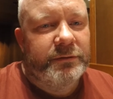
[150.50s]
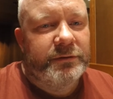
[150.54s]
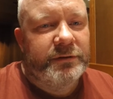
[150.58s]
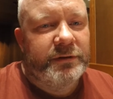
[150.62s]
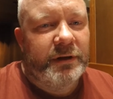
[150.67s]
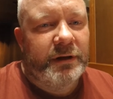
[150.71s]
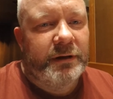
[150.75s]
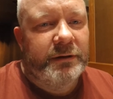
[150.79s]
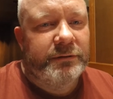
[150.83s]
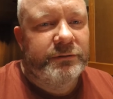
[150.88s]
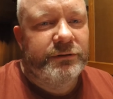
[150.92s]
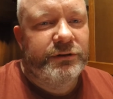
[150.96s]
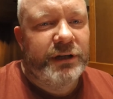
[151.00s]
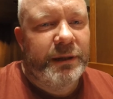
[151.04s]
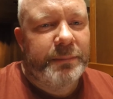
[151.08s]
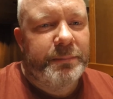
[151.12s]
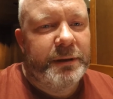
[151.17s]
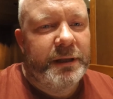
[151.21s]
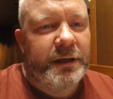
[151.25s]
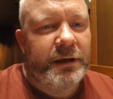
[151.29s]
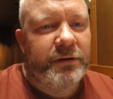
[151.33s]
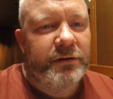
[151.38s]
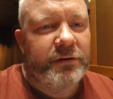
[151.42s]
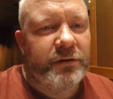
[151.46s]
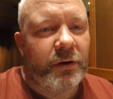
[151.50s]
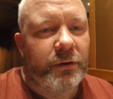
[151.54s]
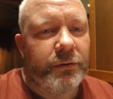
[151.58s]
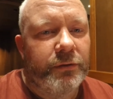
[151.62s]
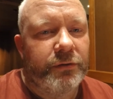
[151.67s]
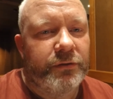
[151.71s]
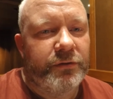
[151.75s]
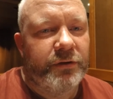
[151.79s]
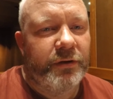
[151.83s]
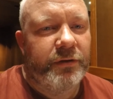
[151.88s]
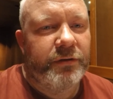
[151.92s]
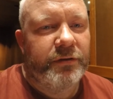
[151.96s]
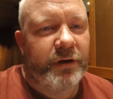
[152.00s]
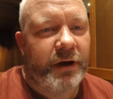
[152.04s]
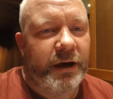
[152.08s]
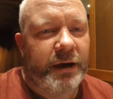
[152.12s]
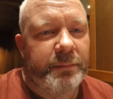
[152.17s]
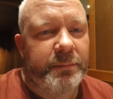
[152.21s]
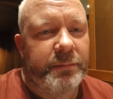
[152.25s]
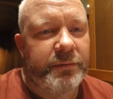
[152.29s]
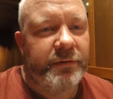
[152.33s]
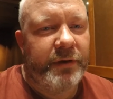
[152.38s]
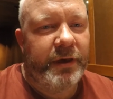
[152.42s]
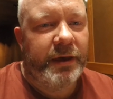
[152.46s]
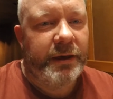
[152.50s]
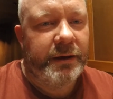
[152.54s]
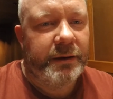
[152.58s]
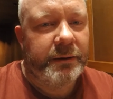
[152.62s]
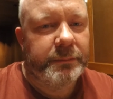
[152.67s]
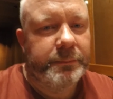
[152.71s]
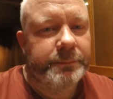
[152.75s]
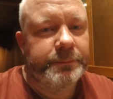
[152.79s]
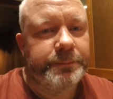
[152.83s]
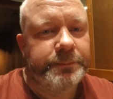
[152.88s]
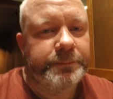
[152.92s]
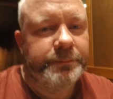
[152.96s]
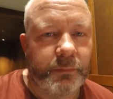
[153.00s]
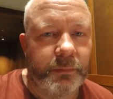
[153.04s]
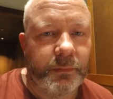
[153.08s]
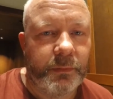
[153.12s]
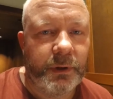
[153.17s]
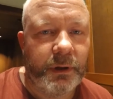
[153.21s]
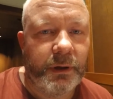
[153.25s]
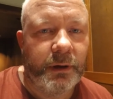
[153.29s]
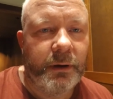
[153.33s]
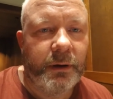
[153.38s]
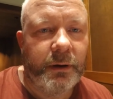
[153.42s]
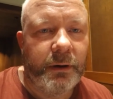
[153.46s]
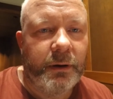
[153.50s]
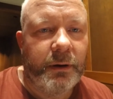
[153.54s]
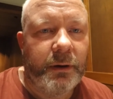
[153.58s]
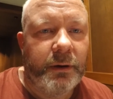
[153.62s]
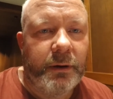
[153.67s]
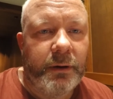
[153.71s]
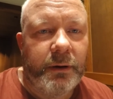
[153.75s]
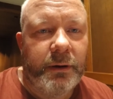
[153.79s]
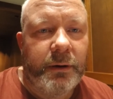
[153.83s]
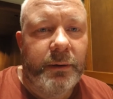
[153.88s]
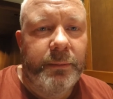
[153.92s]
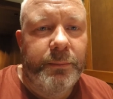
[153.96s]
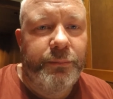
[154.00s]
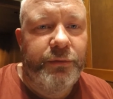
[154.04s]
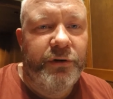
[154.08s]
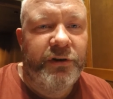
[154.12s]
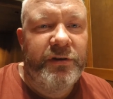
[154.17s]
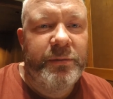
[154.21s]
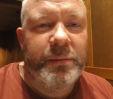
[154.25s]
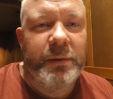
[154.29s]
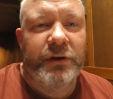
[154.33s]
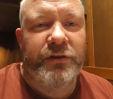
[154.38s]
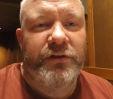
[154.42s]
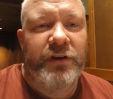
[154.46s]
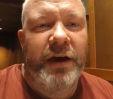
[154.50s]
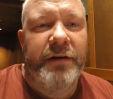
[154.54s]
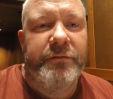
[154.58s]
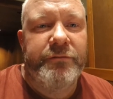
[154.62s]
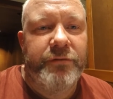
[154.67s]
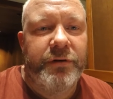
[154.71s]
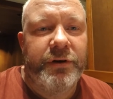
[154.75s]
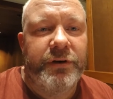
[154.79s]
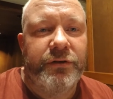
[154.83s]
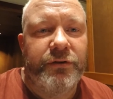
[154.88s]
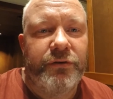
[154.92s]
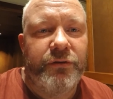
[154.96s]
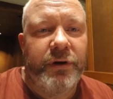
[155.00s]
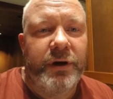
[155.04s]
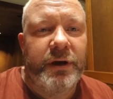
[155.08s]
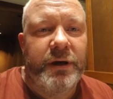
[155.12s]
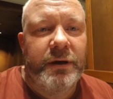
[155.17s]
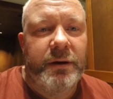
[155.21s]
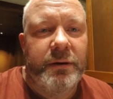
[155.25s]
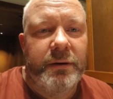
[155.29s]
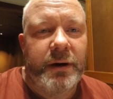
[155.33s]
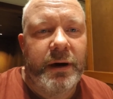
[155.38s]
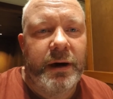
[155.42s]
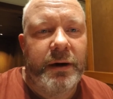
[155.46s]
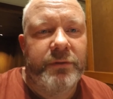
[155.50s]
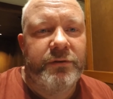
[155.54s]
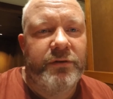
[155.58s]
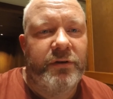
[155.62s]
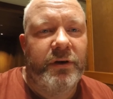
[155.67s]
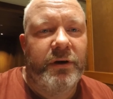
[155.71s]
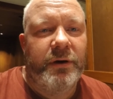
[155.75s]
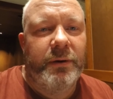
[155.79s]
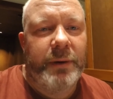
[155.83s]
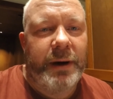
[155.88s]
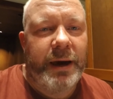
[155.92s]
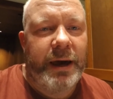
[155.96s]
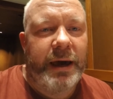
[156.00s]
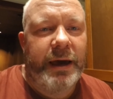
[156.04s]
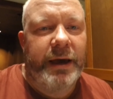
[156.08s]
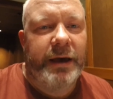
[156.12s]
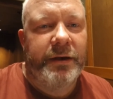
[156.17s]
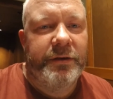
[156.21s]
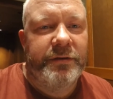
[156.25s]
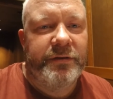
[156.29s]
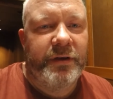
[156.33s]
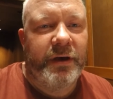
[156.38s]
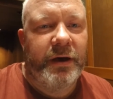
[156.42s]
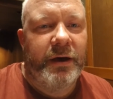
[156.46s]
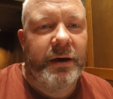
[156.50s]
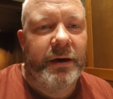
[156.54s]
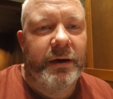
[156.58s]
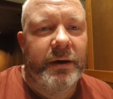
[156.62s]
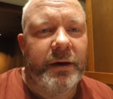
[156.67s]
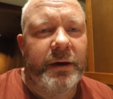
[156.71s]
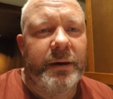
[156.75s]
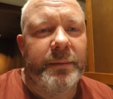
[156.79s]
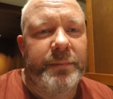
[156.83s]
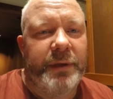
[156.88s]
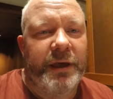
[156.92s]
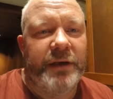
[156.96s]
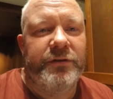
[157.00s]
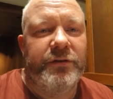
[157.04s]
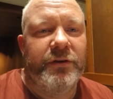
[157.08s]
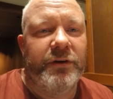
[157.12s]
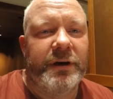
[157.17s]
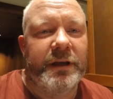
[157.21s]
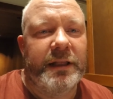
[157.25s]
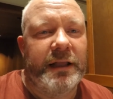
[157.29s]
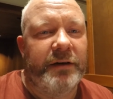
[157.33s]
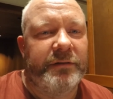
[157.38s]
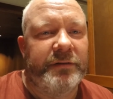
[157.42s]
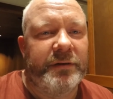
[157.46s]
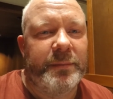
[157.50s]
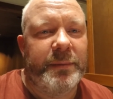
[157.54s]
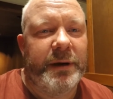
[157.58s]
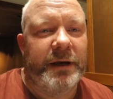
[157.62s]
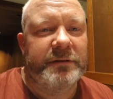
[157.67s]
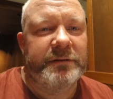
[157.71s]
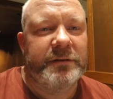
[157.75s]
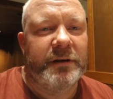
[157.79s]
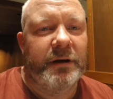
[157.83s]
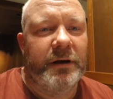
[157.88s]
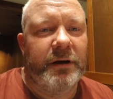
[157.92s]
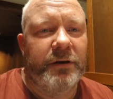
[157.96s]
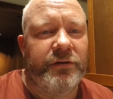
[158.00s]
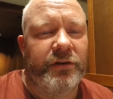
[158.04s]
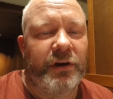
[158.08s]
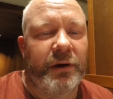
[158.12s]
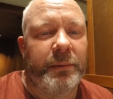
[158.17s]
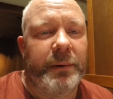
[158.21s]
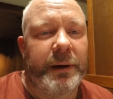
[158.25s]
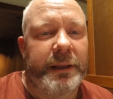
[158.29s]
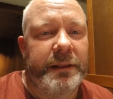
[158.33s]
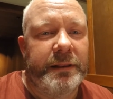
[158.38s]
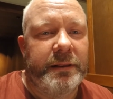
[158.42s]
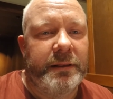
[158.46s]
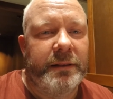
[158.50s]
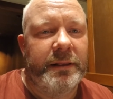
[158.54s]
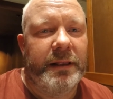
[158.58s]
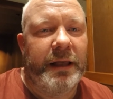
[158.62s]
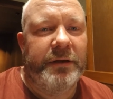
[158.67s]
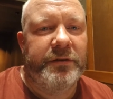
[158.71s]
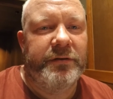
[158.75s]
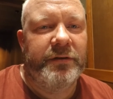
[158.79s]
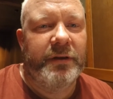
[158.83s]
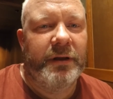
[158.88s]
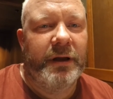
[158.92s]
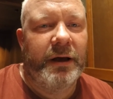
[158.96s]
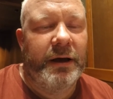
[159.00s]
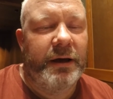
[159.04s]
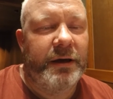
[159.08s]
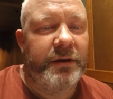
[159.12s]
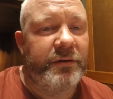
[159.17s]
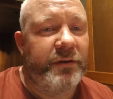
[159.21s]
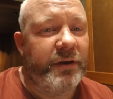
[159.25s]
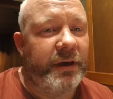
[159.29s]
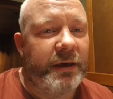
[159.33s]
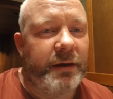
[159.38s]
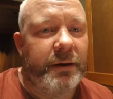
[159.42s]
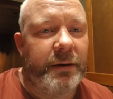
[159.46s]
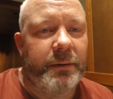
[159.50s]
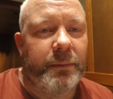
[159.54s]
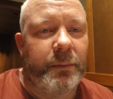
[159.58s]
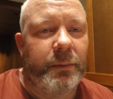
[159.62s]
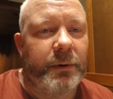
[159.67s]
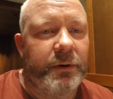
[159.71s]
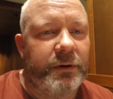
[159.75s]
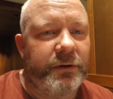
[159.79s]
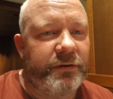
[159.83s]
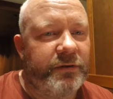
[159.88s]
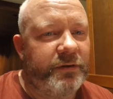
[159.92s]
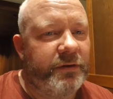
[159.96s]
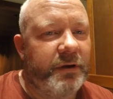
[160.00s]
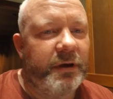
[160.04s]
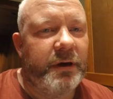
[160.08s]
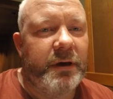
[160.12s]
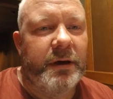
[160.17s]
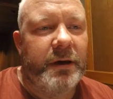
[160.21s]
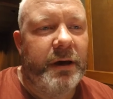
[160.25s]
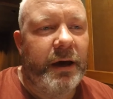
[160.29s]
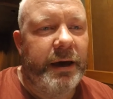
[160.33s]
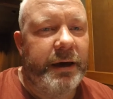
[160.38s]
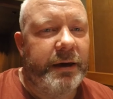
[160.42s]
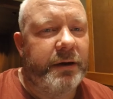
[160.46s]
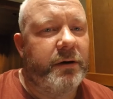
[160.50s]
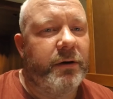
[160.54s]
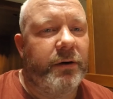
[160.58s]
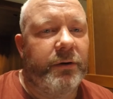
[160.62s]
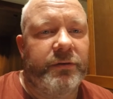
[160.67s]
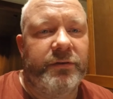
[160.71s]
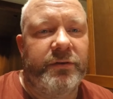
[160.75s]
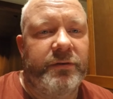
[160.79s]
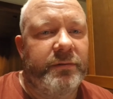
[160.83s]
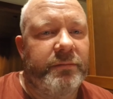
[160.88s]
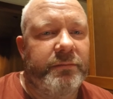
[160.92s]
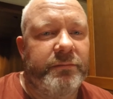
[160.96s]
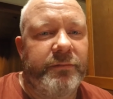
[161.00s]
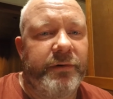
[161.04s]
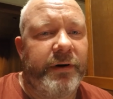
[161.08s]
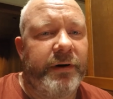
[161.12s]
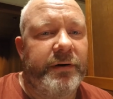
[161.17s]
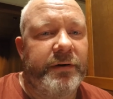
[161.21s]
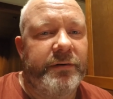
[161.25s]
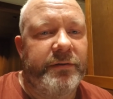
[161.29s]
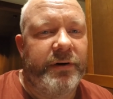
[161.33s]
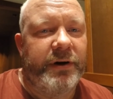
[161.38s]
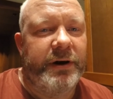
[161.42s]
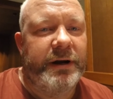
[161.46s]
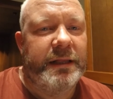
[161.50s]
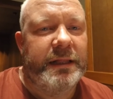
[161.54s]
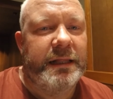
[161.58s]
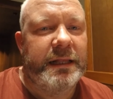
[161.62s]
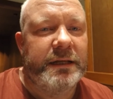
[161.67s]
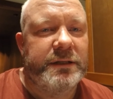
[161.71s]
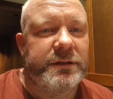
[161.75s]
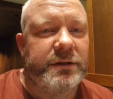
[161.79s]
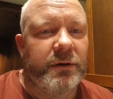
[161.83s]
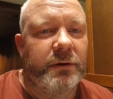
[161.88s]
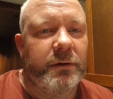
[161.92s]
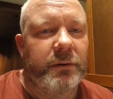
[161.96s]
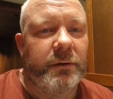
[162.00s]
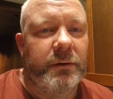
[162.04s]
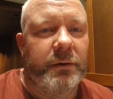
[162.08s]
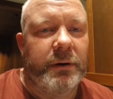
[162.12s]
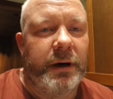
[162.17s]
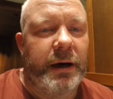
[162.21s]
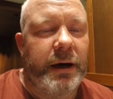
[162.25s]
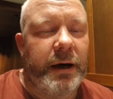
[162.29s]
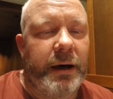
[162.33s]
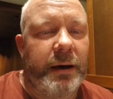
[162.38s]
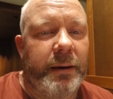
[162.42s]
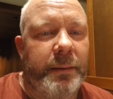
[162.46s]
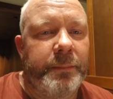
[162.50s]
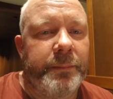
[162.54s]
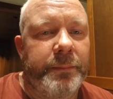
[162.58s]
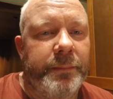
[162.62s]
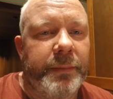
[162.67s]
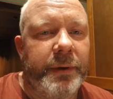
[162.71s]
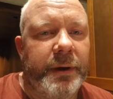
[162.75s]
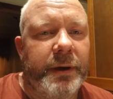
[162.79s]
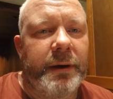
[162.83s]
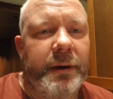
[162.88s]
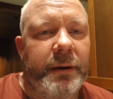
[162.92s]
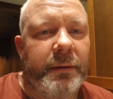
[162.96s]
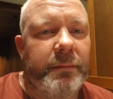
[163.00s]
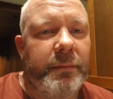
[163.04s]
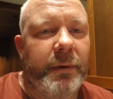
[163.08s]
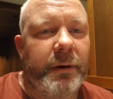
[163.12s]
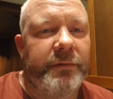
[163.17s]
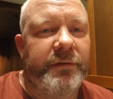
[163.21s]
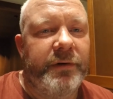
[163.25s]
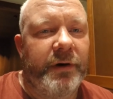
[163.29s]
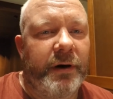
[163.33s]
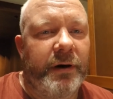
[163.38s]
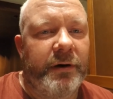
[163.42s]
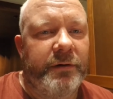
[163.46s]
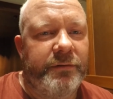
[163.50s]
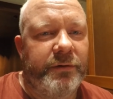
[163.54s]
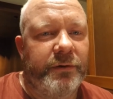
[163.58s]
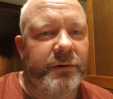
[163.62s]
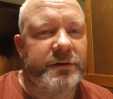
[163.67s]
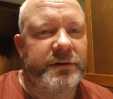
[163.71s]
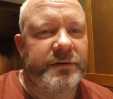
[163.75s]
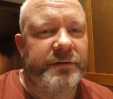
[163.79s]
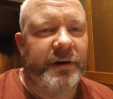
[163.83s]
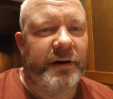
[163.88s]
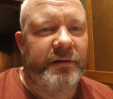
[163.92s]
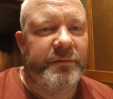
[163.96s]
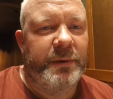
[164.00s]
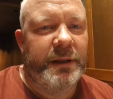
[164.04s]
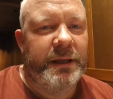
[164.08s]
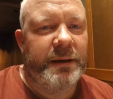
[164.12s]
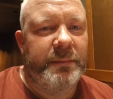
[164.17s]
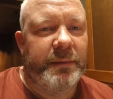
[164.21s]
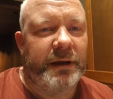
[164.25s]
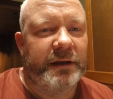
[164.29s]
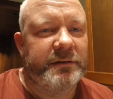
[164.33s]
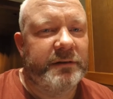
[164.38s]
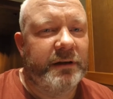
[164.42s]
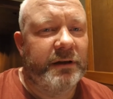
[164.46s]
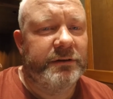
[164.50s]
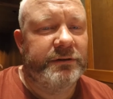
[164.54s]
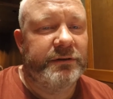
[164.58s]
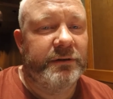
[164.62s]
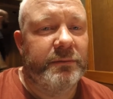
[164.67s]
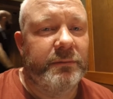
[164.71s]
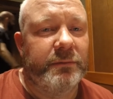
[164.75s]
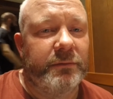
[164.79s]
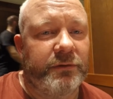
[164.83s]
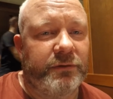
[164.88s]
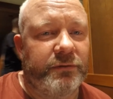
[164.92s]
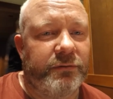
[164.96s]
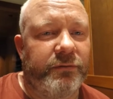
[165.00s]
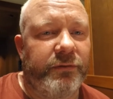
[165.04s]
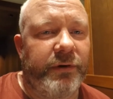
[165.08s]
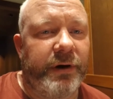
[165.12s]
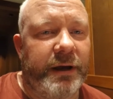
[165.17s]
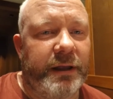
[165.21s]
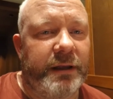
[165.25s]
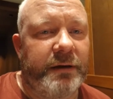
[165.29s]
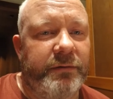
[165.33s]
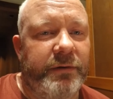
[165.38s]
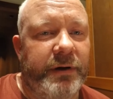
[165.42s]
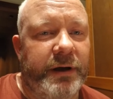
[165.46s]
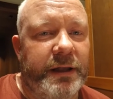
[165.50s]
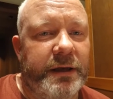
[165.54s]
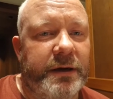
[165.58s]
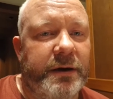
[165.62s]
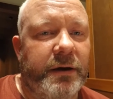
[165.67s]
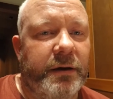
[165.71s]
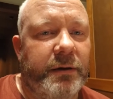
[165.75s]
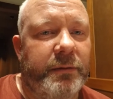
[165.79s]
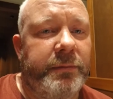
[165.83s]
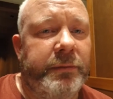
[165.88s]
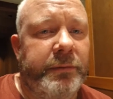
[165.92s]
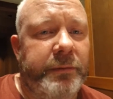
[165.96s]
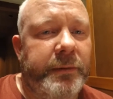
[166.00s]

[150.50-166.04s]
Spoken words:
like Japanese onsen type thing. Pretty much every street you go to has a place you can have a massage. I went last night. It cost very, very little for a 45-minute massage, and it was really, really good.